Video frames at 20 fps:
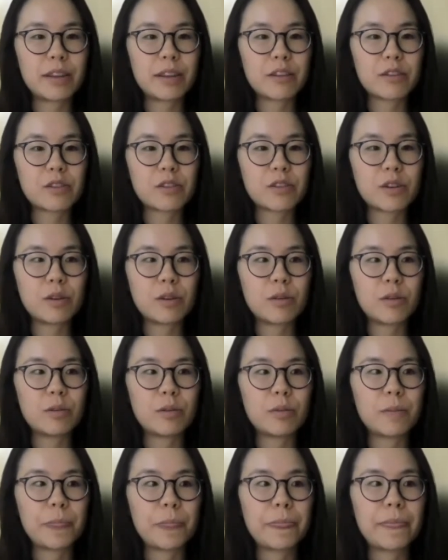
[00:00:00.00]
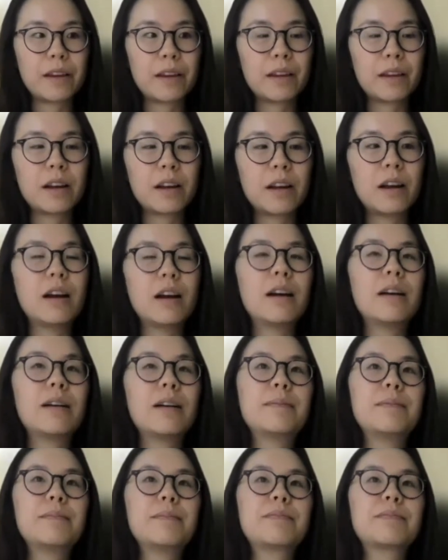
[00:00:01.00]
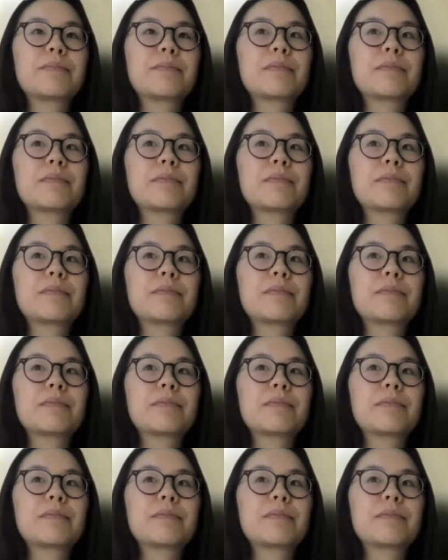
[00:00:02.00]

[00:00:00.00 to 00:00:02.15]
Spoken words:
There's no um